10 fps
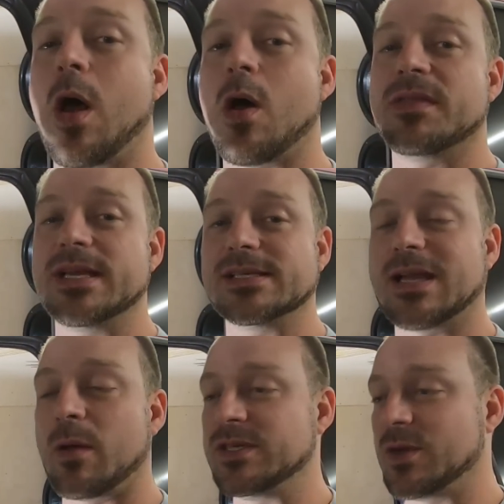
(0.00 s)
all this.
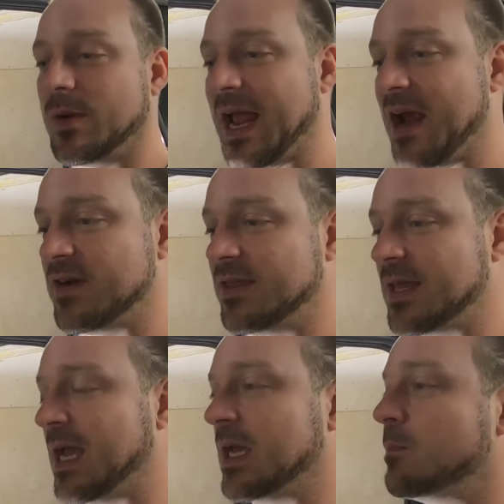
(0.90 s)
I'll be showing
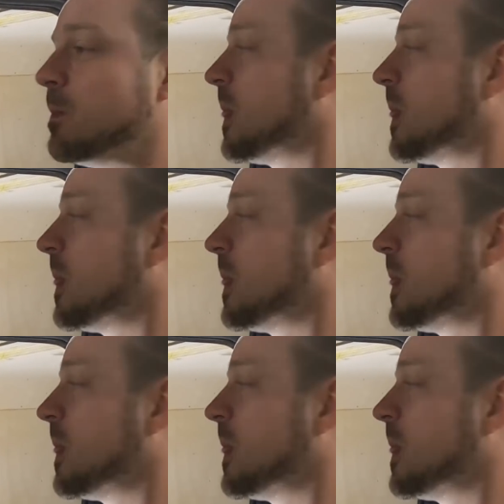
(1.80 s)
everything,